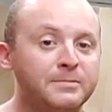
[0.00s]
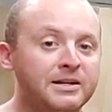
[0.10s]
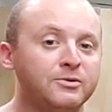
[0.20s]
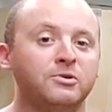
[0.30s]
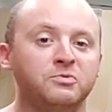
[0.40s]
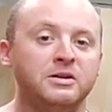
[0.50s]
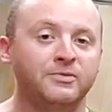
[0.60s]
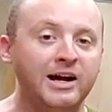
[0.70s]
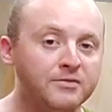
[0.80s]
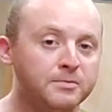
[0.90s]
They're competing
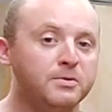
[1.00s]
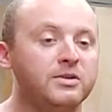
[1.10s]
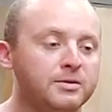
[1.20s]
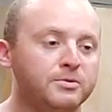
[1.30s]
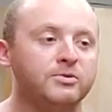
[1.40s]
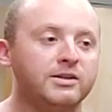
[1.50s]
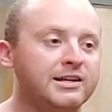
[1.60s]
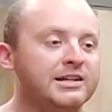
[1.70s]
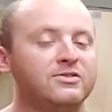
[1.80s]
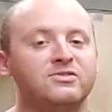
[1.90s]
towards me. If I have the ability to
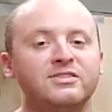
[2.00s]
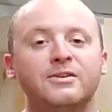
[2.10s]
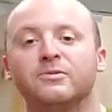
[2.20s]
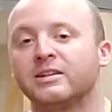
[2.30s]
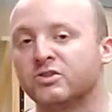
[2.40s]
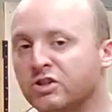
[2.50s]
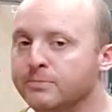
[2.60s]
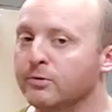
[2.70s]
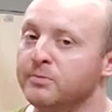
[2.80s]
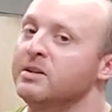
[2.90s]
build it, it is
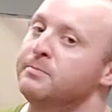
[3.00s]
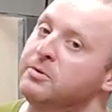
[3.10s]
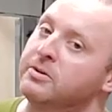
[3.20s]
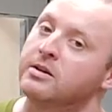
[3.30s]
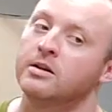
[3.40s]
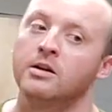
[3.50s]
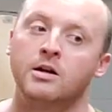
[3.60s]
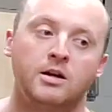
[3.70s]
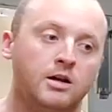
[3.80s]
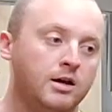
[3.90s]
definitely cheaper for me to build it.